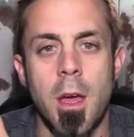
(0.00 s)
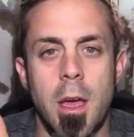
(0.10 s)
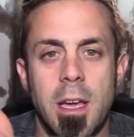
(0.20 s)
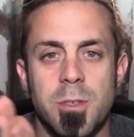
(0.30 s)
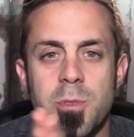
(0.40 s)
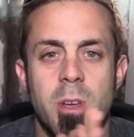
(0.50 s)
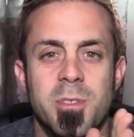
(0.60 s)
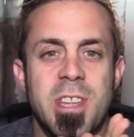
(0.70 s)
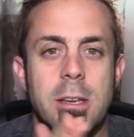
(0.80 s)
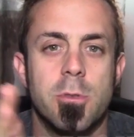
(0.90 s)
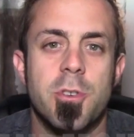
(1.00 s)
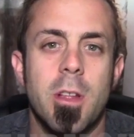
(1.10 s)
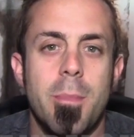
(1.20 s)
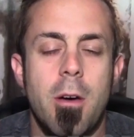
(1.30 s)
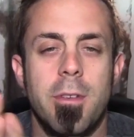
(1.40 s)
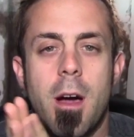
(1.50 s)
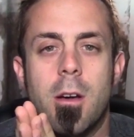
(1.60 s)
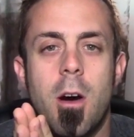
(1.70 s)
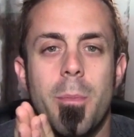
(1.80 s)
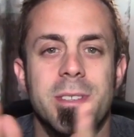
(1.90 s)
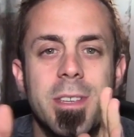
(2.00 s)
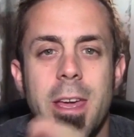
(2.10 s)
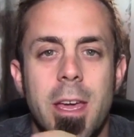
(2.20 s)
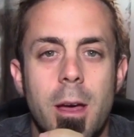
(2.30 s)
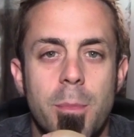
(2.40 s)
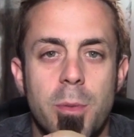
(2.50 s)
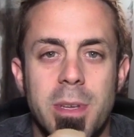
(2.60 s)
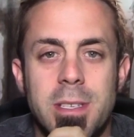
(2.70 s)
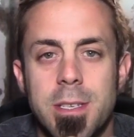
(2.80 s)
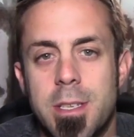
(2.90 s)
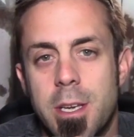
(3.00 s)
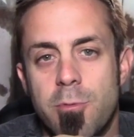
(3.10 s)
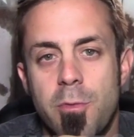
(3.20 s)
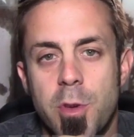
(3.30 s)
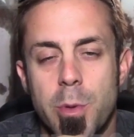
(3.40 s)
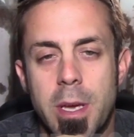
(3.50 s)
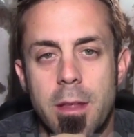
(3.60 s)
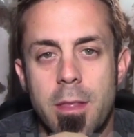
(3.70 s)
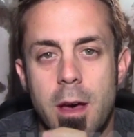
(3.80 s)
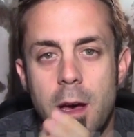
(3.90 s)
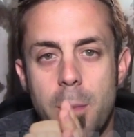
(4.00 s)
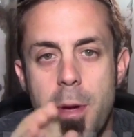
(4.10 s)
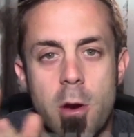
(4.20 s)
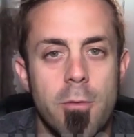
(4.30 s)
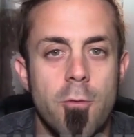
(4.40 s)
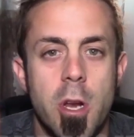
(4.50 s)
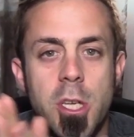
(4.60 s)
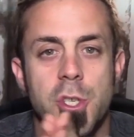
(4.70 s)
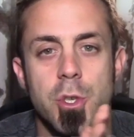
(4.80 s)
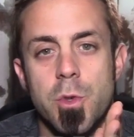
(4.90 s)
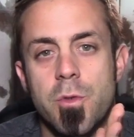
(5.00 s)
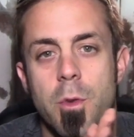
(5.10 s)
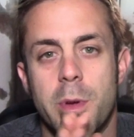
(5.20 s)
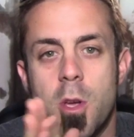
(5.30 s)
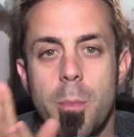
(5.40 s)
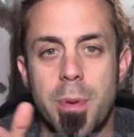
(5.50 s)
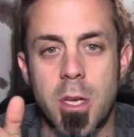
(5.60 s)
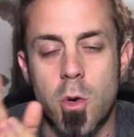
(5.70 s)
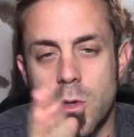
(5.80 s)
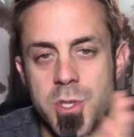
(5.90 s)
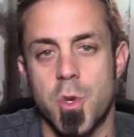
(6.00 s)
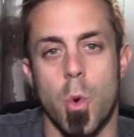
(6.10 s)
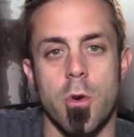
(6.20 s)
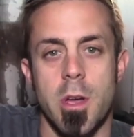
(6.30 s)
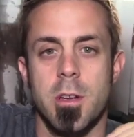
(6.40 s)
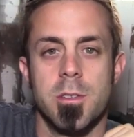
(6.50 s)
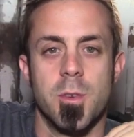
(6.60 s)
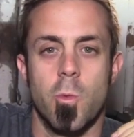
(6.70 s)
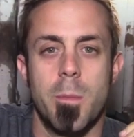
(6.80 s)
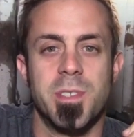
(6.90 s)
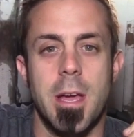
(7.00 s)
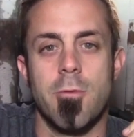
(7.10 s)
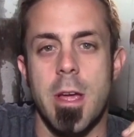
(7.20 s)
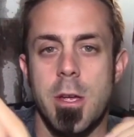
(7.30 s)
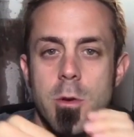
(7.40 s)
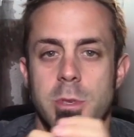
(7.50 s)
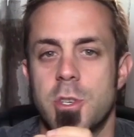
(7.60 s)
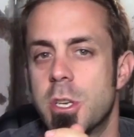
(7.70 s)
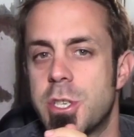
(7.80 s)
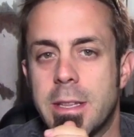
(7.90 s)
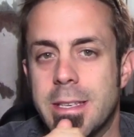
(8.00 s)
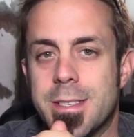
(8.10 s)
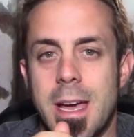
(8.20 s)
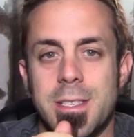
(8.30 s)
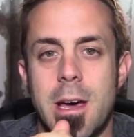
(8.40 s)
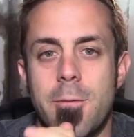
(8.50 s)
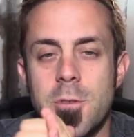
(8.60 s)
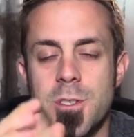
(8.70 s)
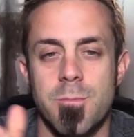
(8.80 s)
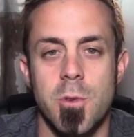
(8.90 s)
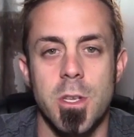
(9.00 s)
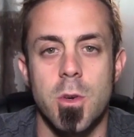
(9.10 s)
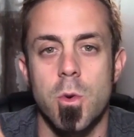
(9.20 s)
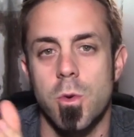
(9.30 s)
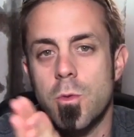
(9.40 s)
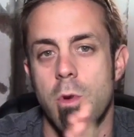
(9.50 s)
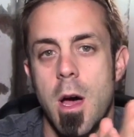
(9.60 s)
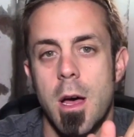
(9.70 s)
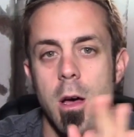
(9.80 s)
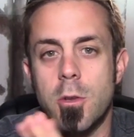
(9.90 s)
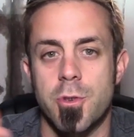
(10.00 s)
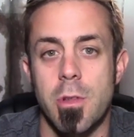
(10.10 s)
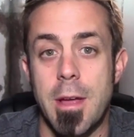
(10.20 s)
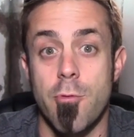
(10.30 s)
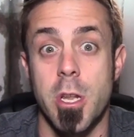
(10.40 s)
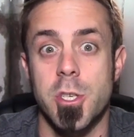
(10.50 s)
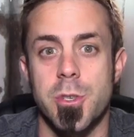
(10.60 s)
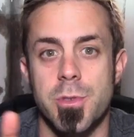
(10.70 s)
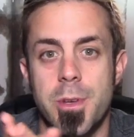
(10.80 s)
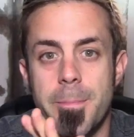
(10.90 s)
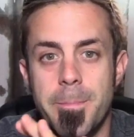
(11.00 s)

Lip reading: Hey guys, what's up? It's Daniel with TrailerMountain.com, and today I'm going to be testing and reviewing a pair of running shoes from a company called Skora. Here's the website right here. Be sure to check these guys out for some really cool ultralight running shoes.